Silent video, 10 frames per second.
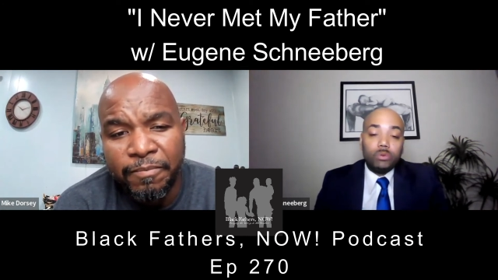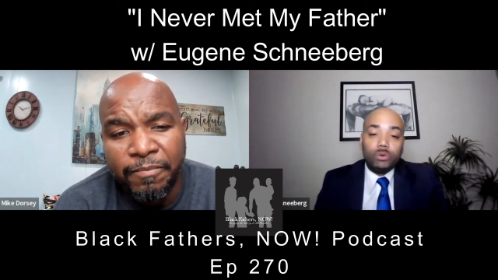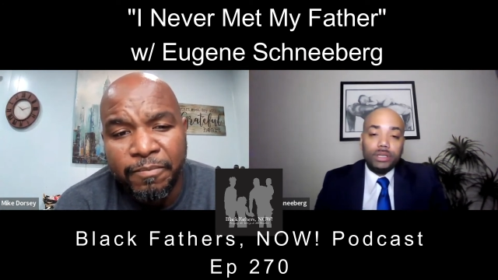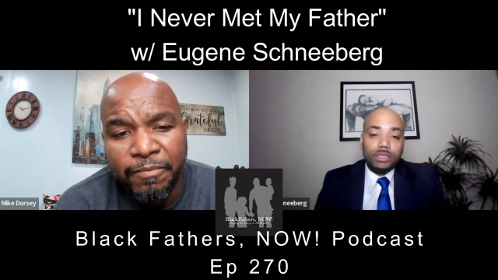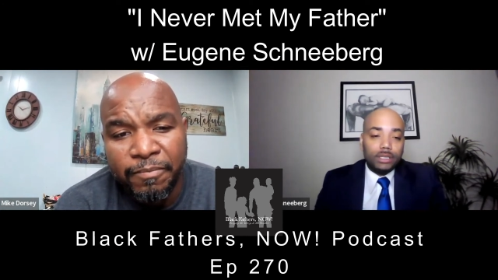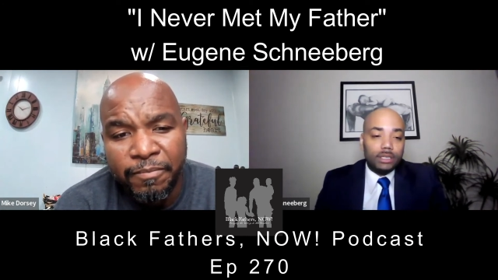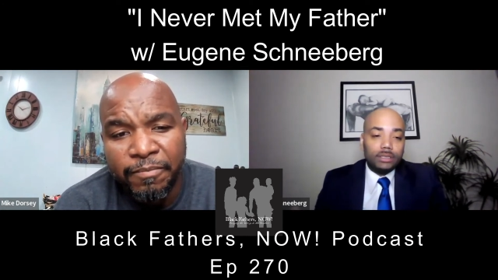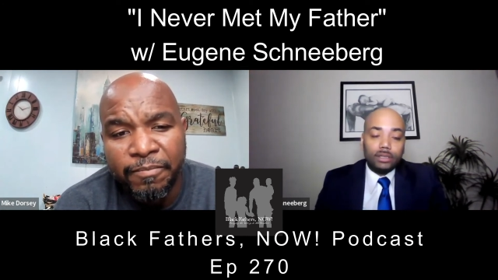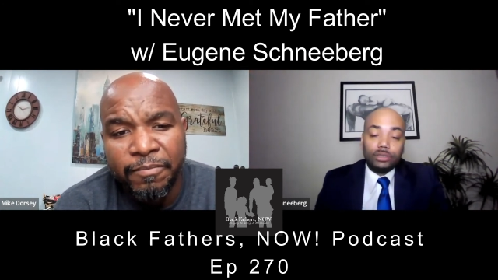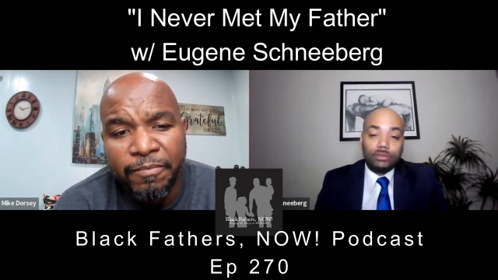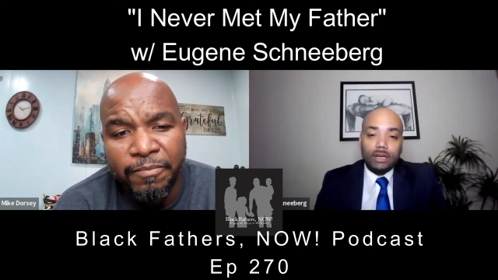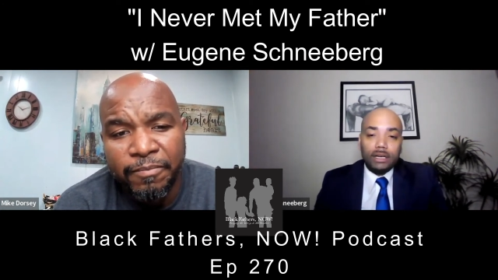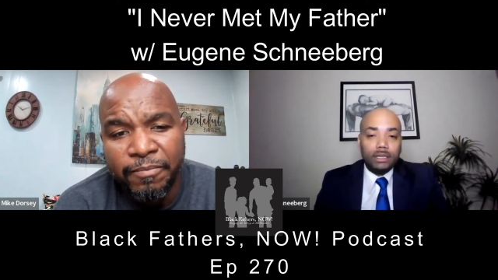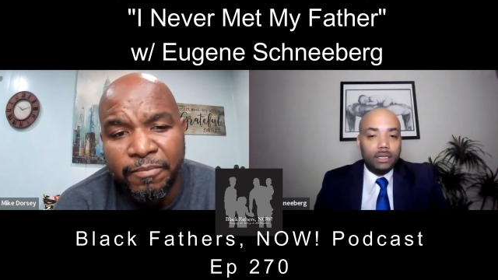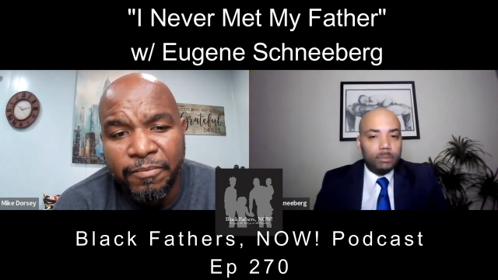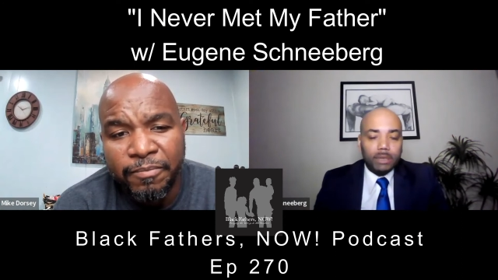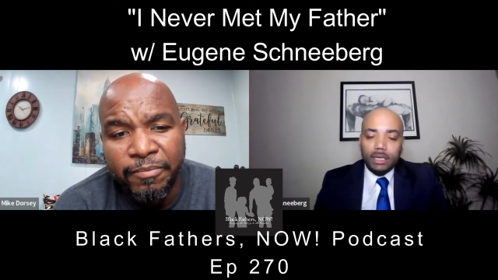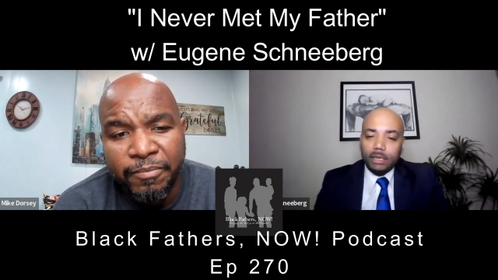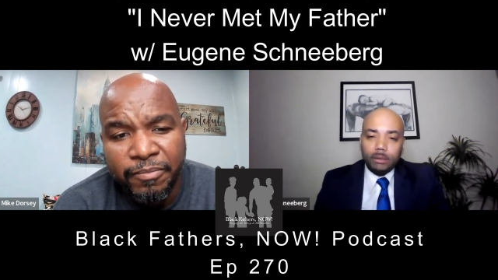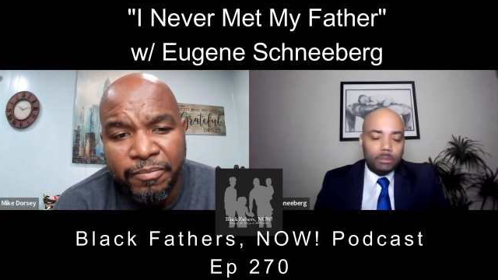Speaker 1: our boys and they start to cry
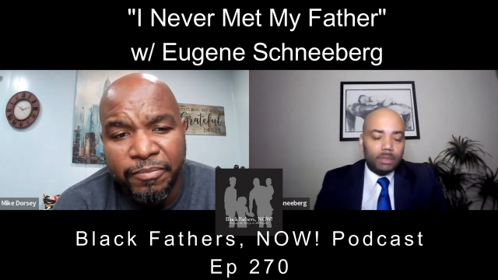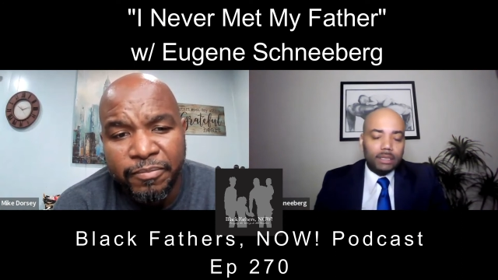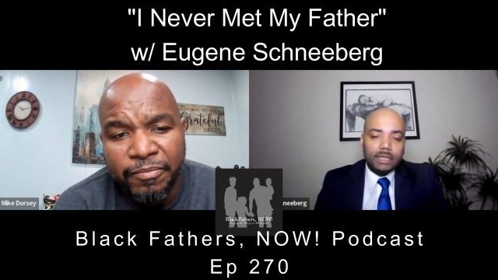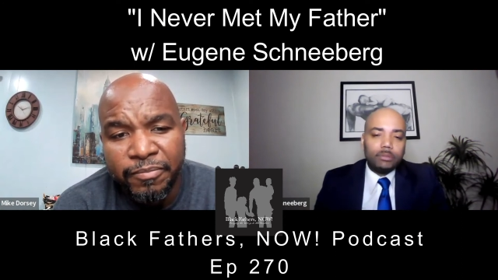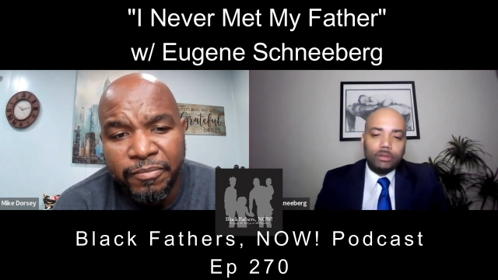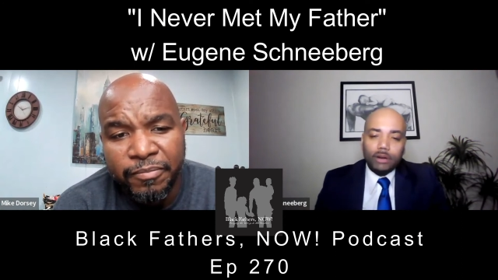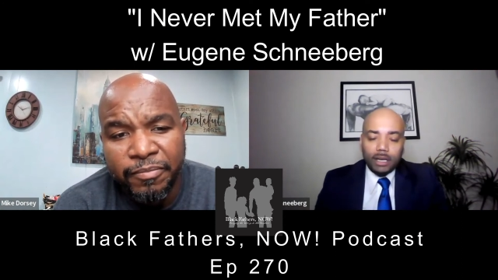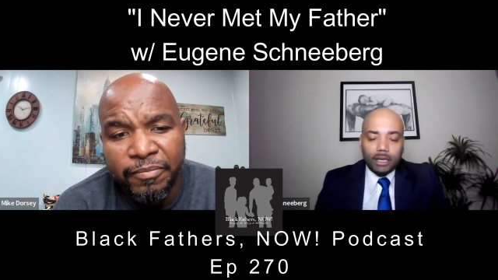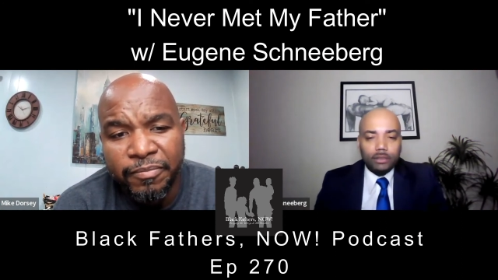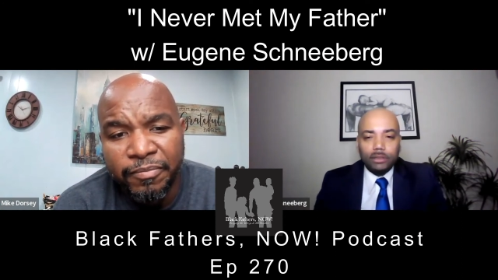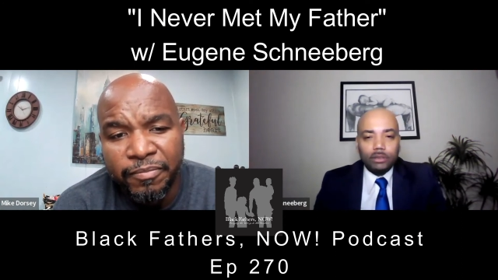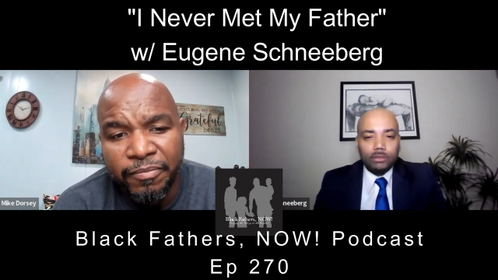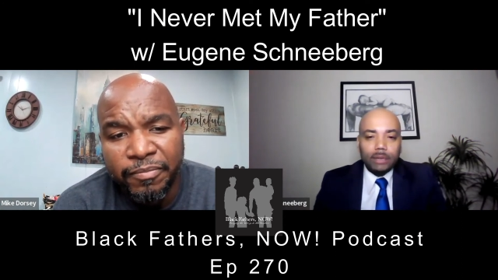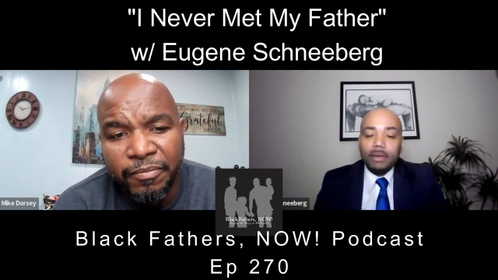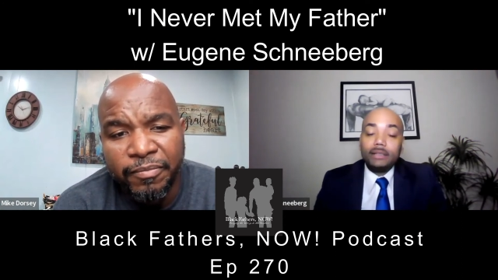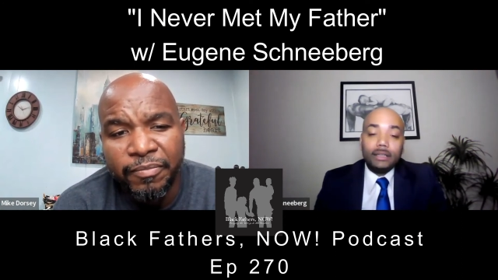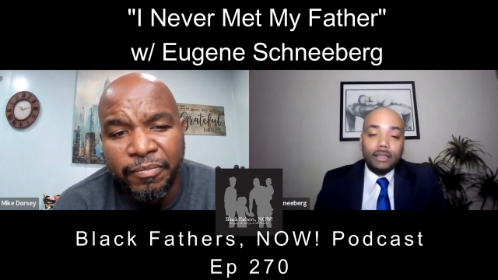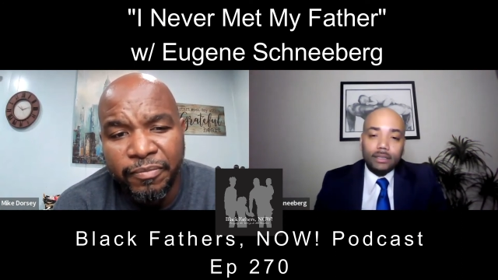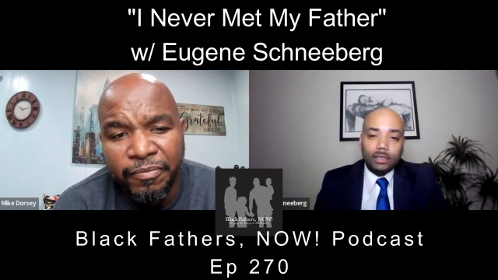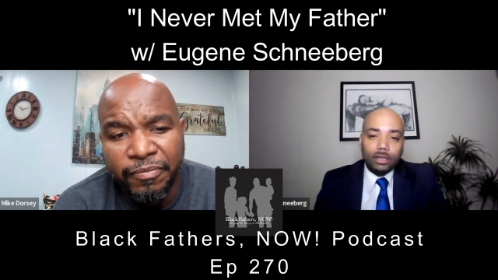man man stop crying you know stop acting
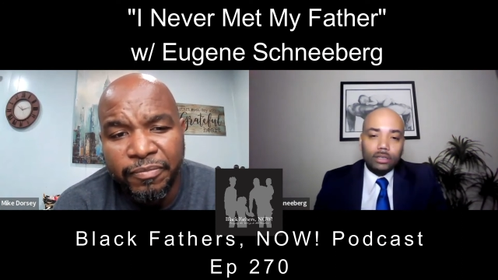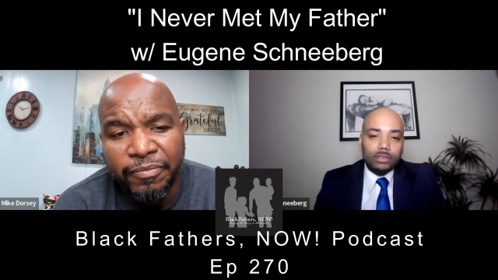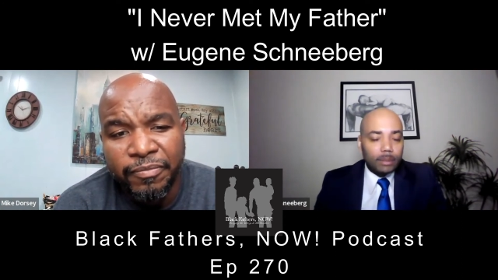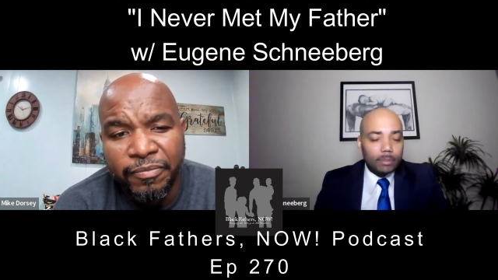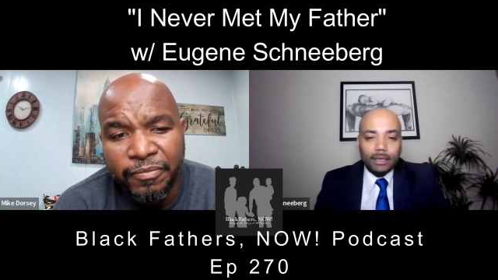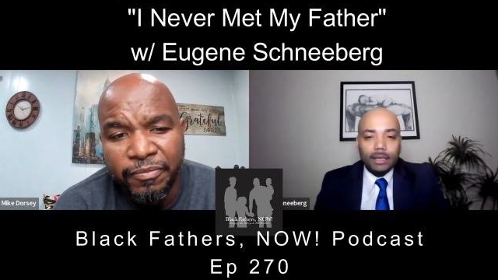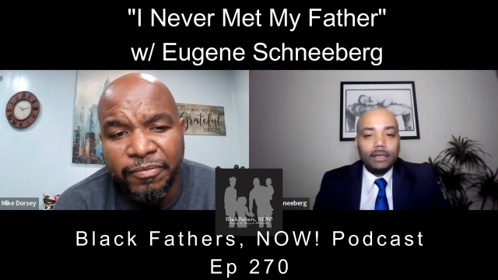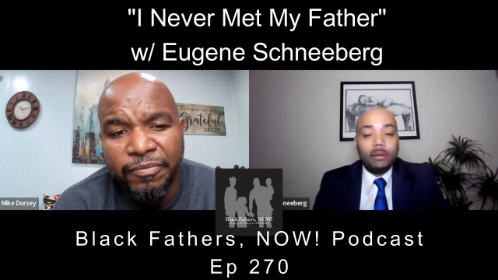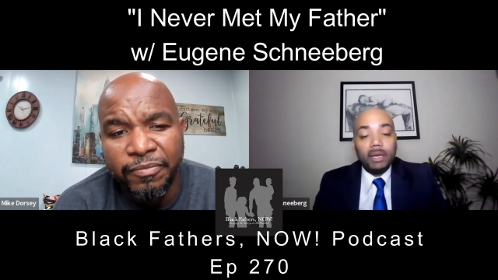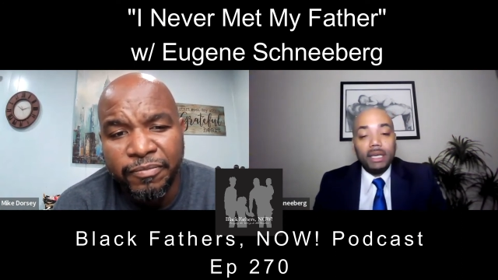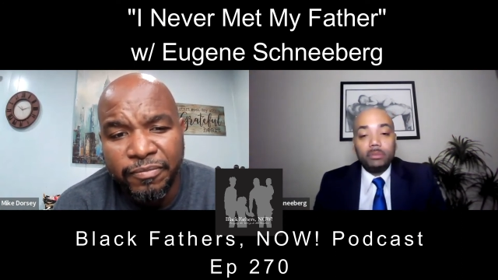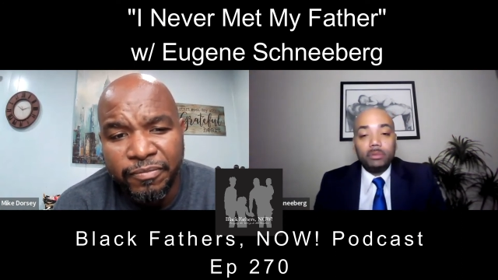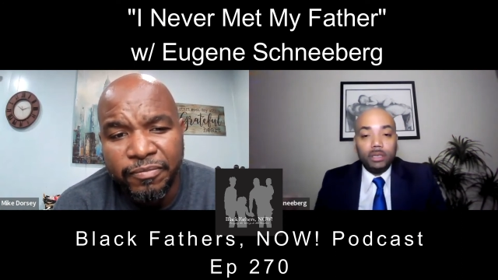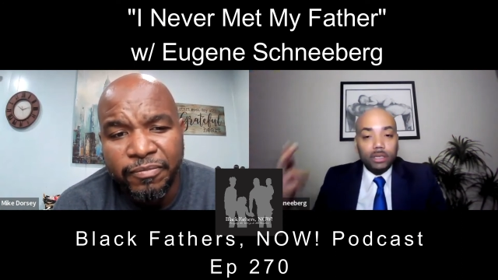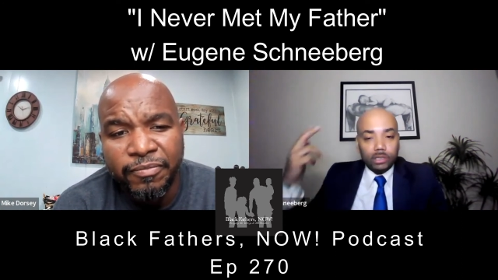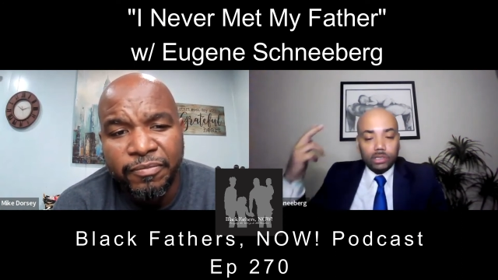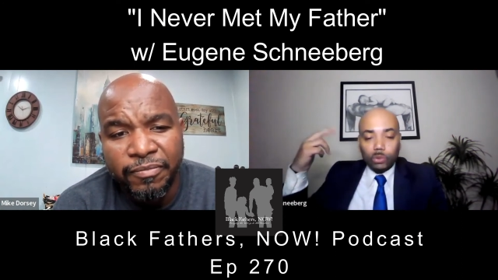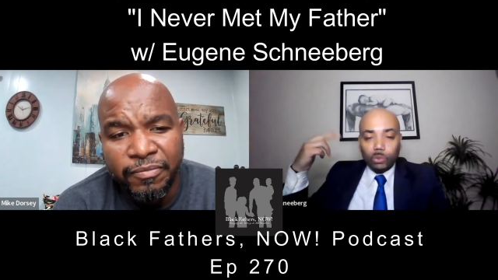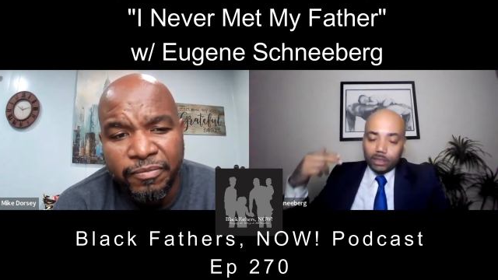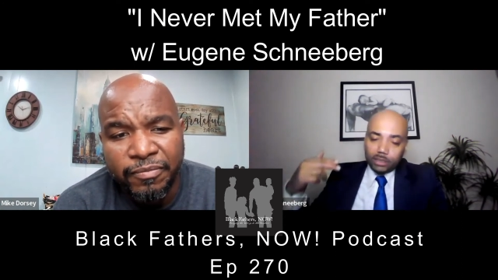like a girl stop acting like a baby
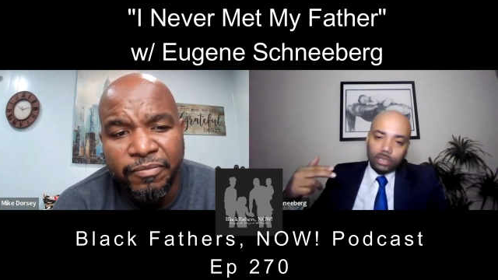so we